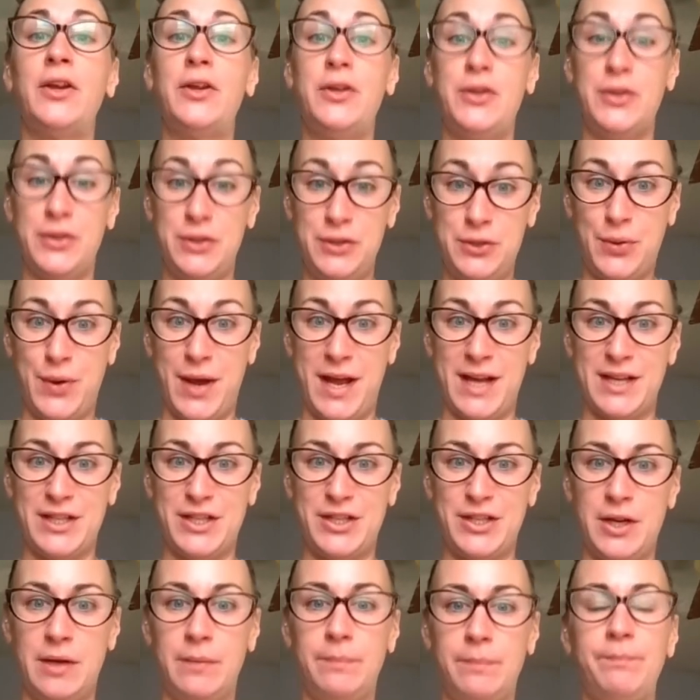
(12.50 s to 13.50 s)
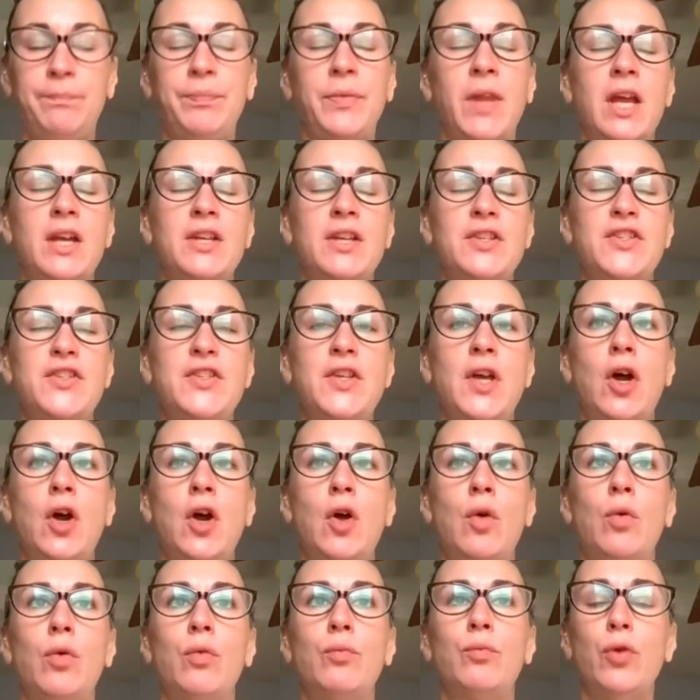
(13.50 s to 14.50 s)
Good question.
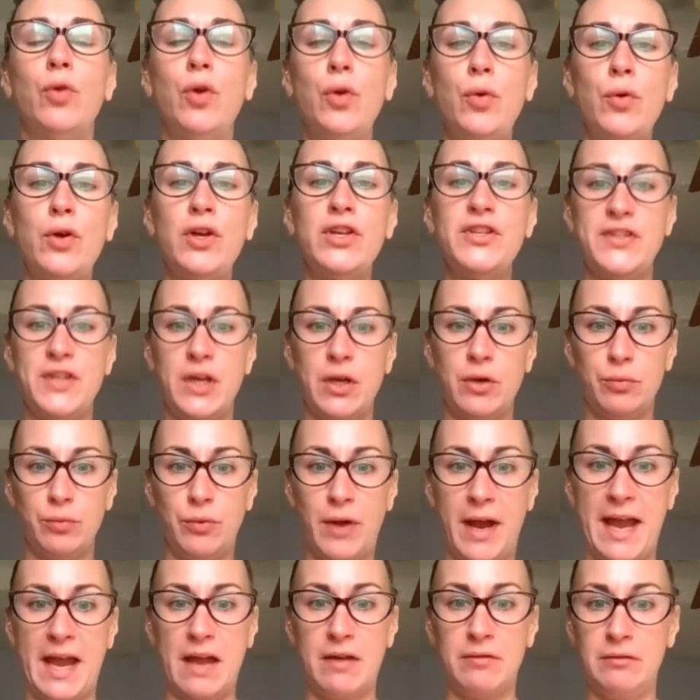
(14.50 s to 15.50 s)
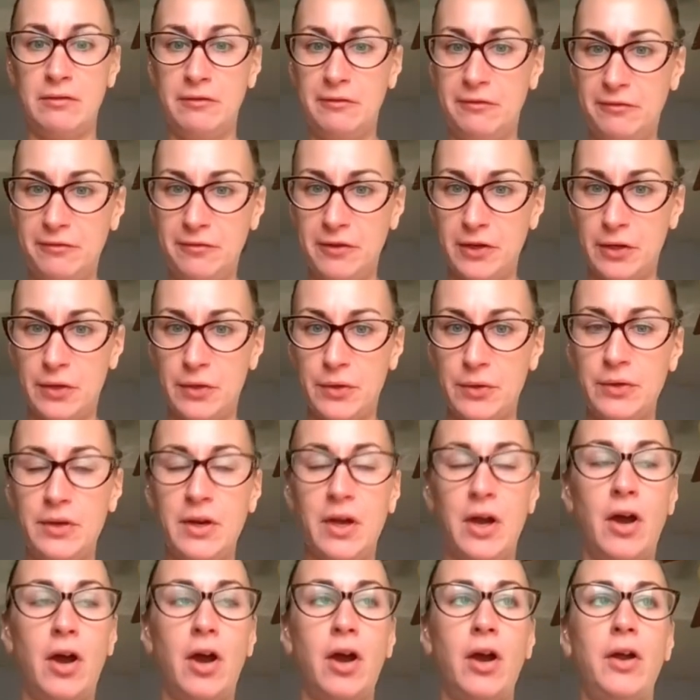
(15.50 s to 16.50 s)
So, rules around food
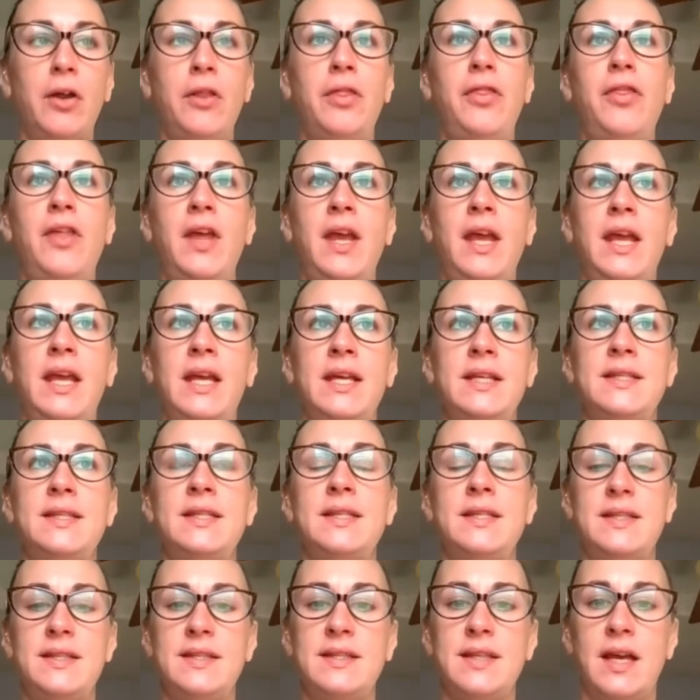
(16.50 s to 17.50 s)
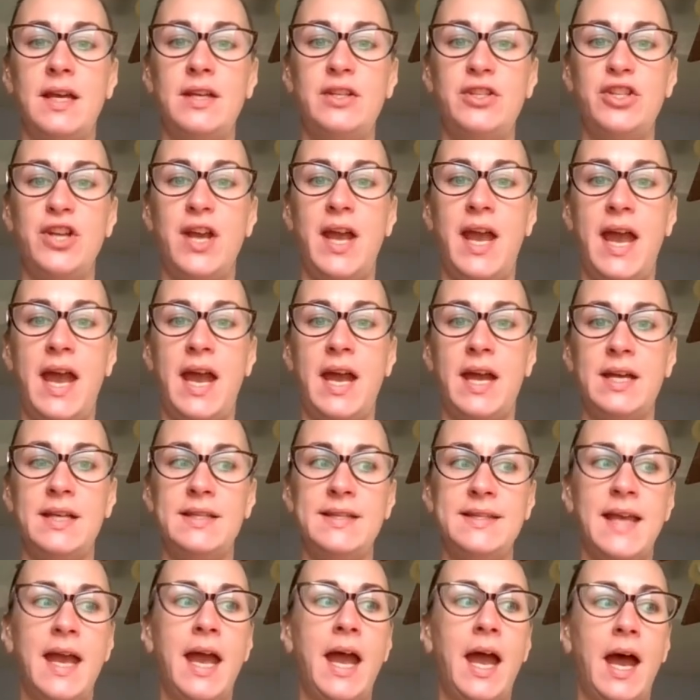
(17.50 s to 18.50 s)
are things such
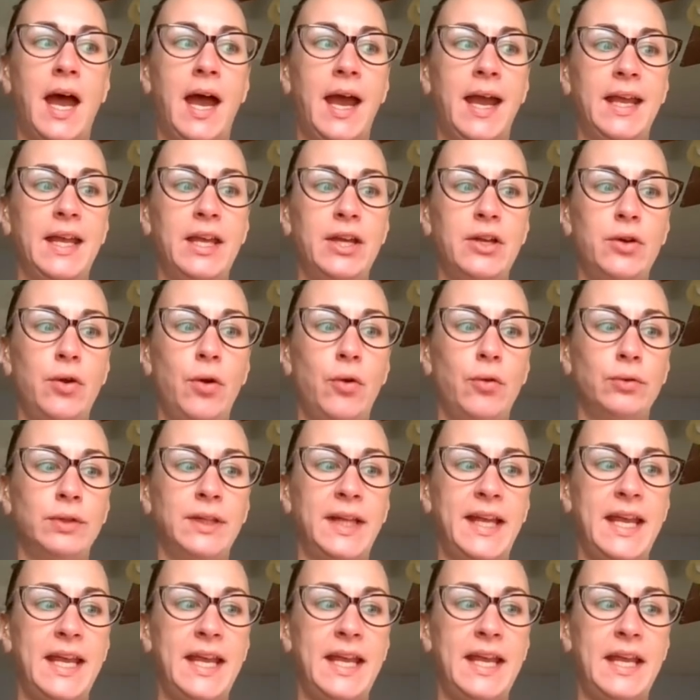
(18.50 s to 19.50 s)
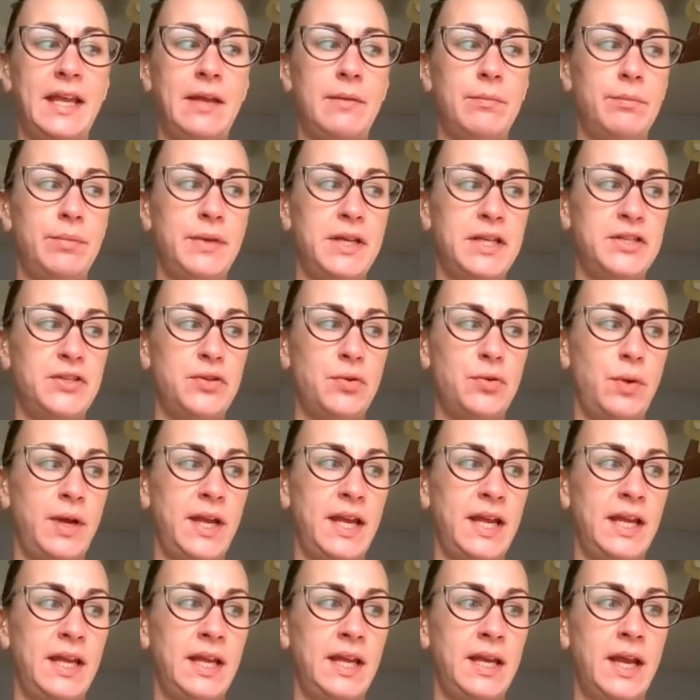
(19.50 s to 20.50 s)
as I can only eat
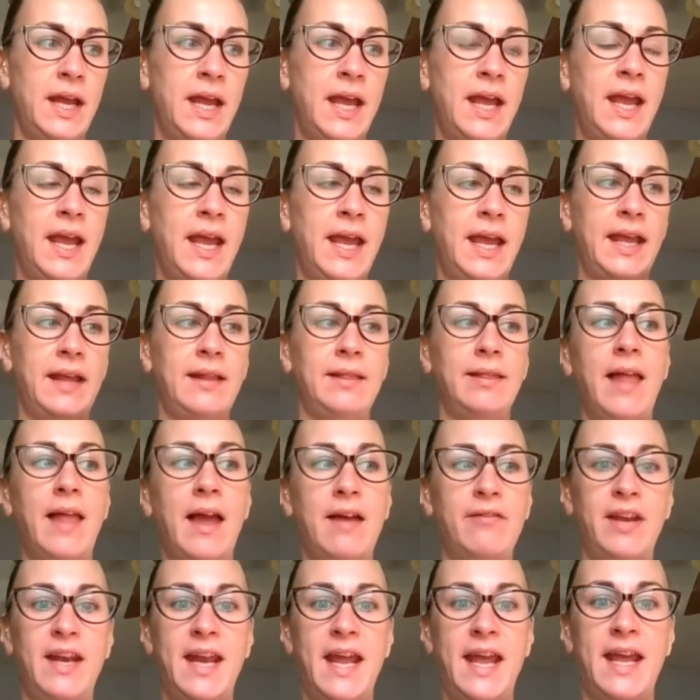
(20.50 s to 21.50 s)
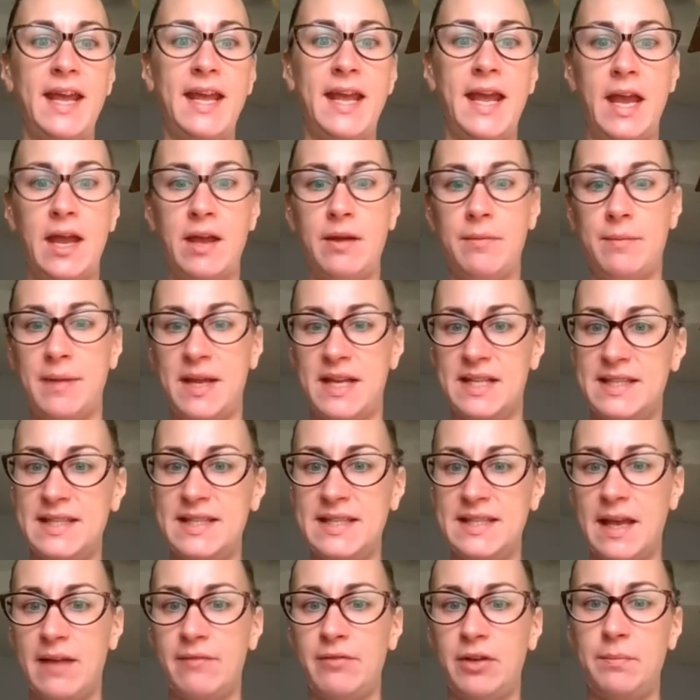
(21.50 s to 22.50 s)
between 11 a.m. and
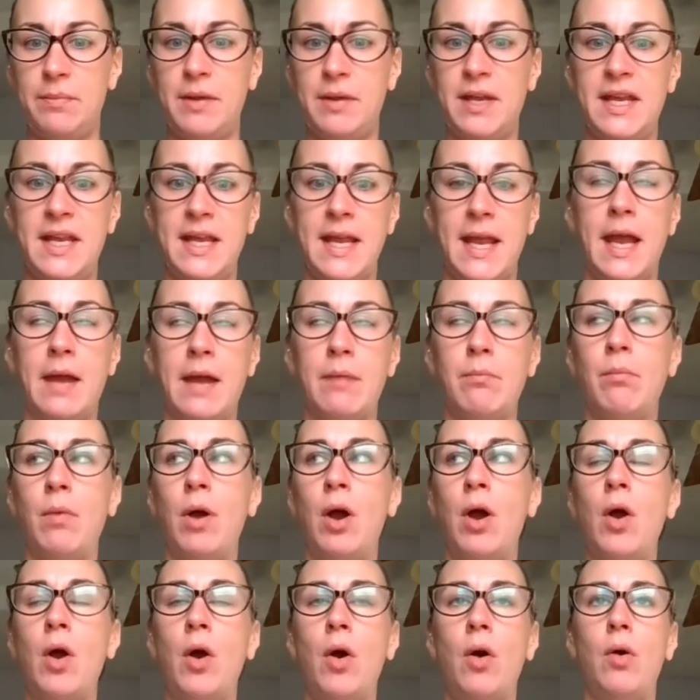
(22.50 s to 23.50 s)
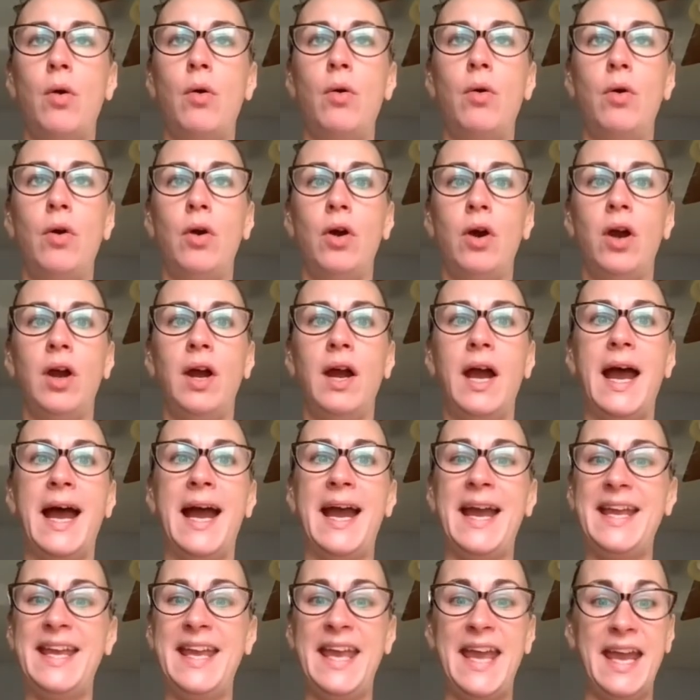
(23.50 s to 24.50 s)
7 p.m., or
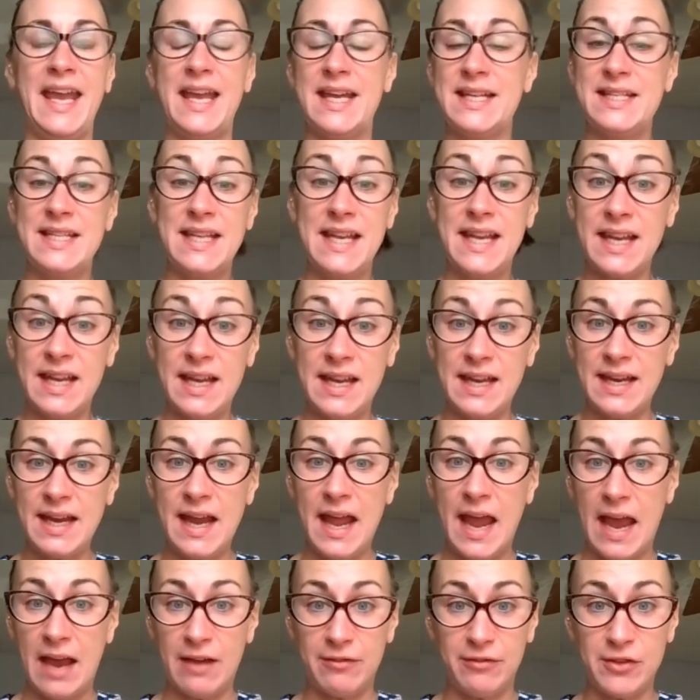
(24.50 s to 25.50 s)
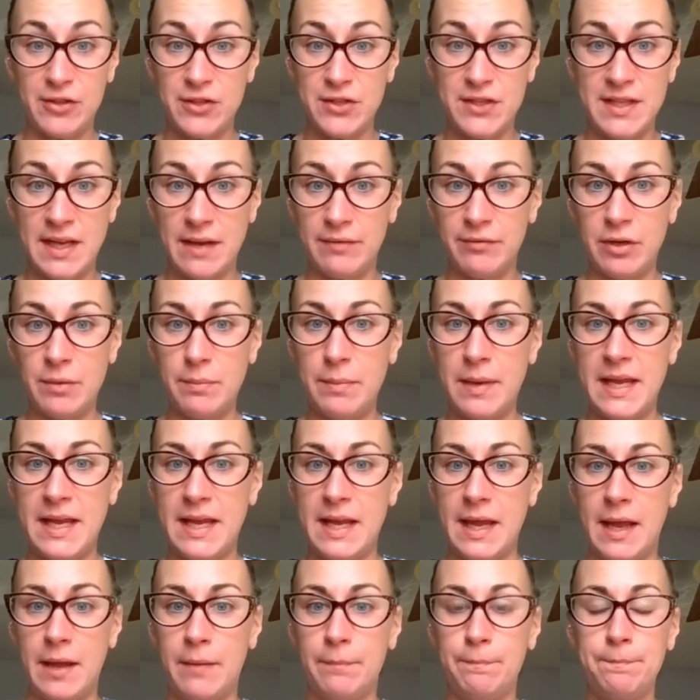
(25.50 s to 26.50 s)
I can't eat after 7
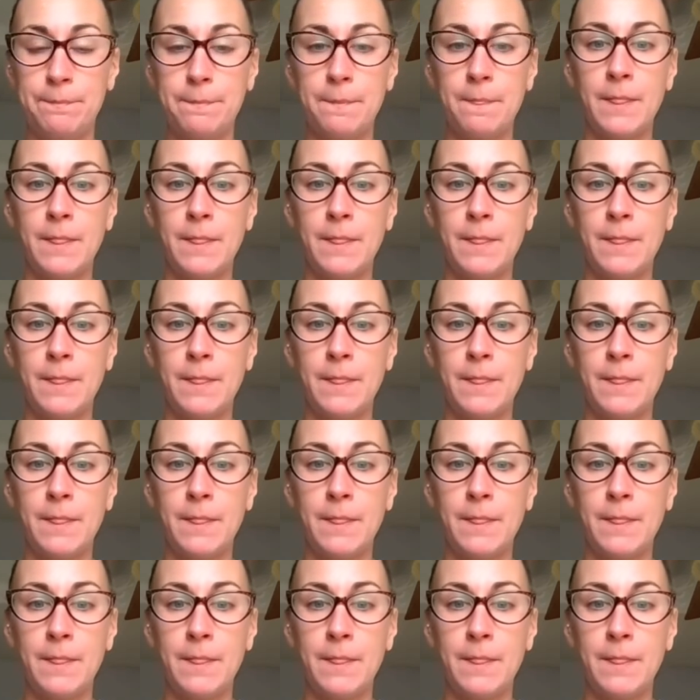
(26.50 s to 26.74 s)
p.m.